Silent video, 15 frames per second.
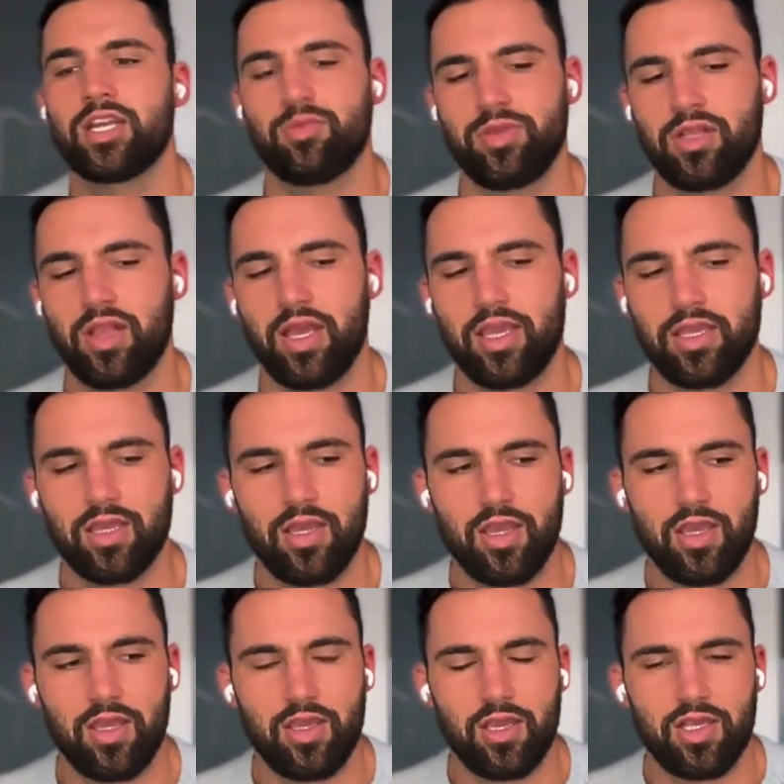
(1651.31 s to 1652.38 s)
It wasn't going to be
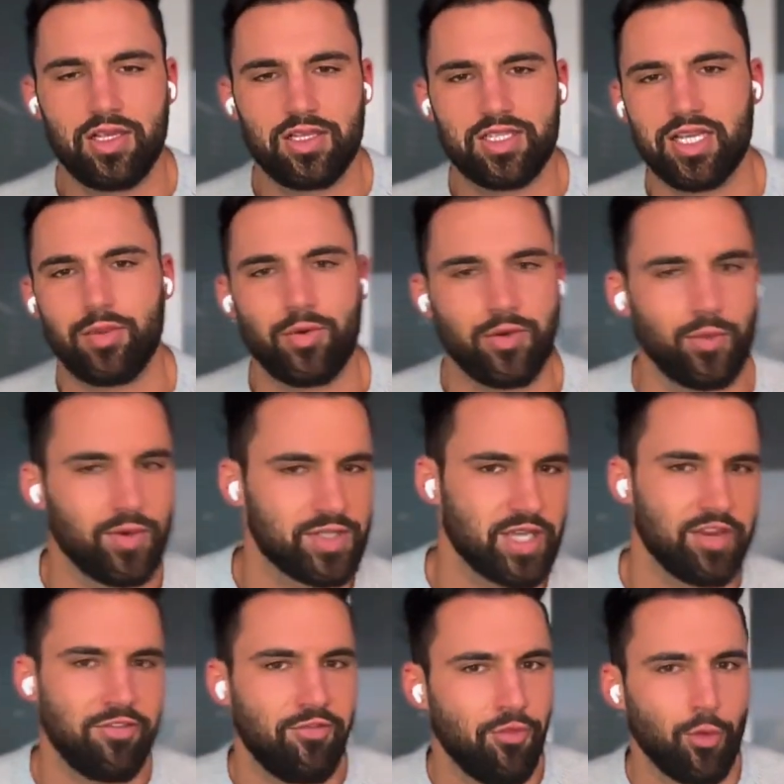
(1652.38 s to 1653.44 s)
like
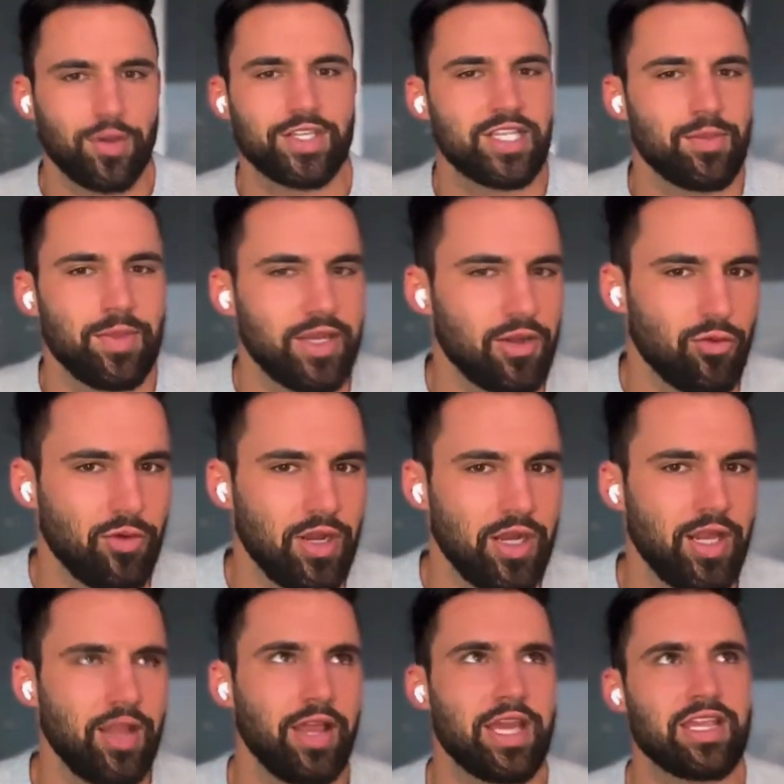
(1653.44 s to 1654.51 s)
someone was like forcing
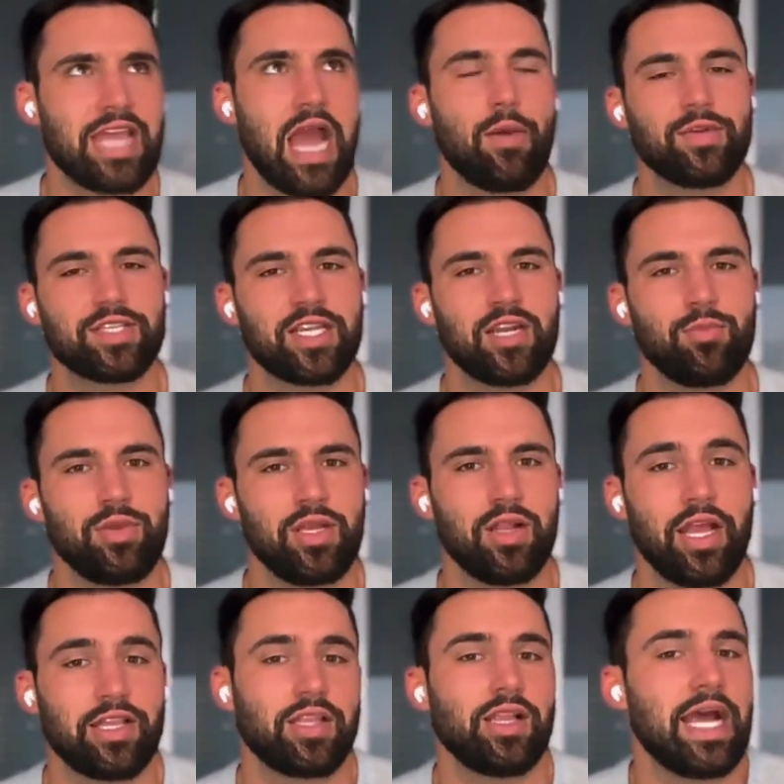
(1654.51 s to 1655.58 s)
me to read it. Like that was
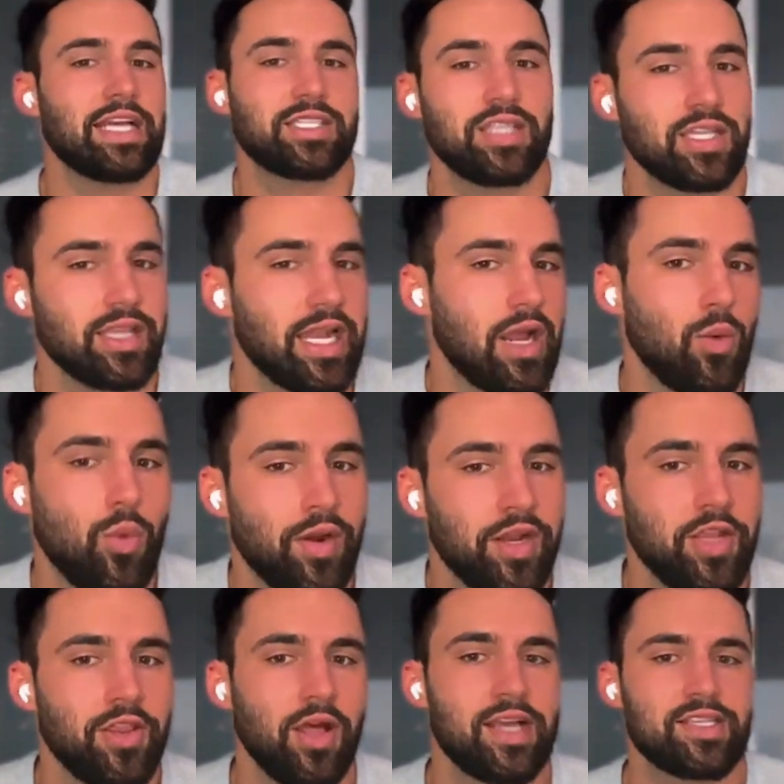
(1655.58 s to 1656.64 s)
going to be like the last thing
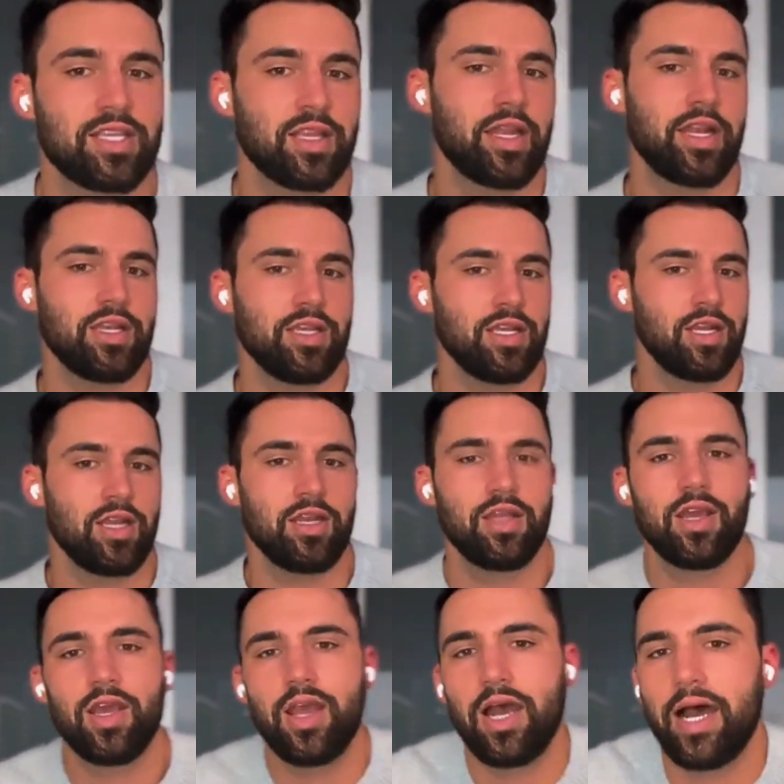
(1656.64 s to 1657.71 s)
that I wanted, the last thing that I
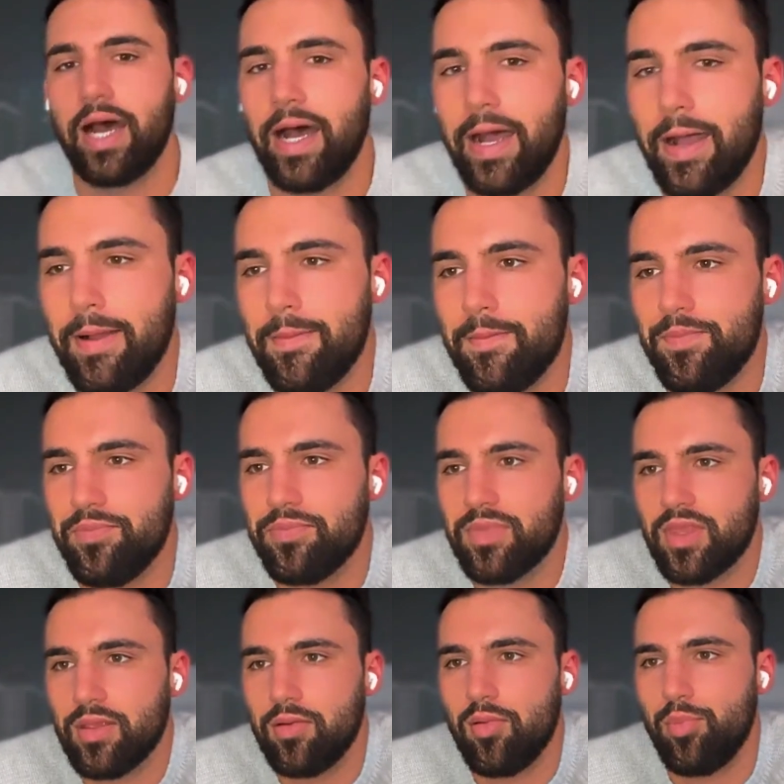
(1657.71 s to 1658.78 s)
needed.
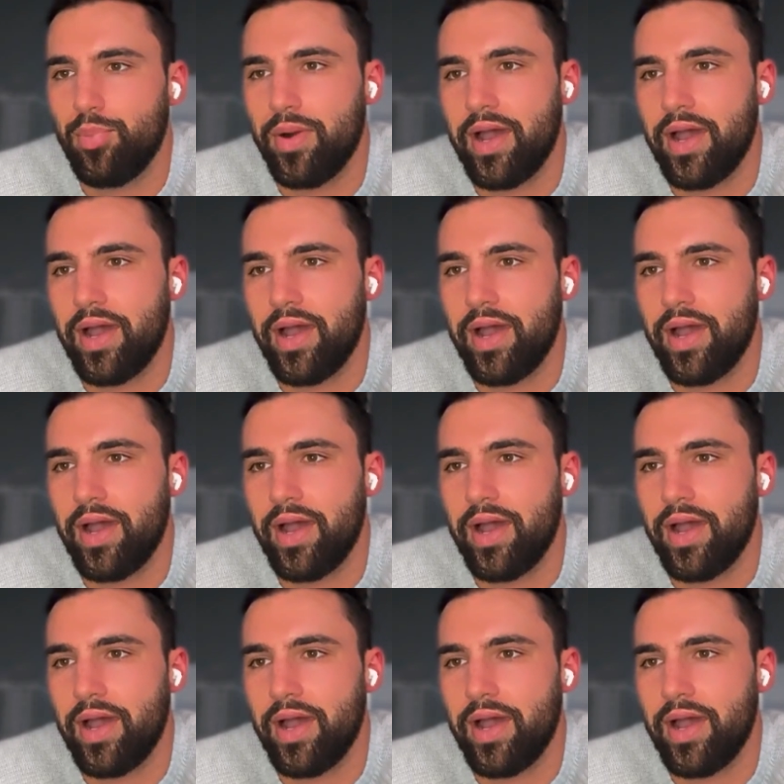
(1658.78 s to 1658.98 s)
Um,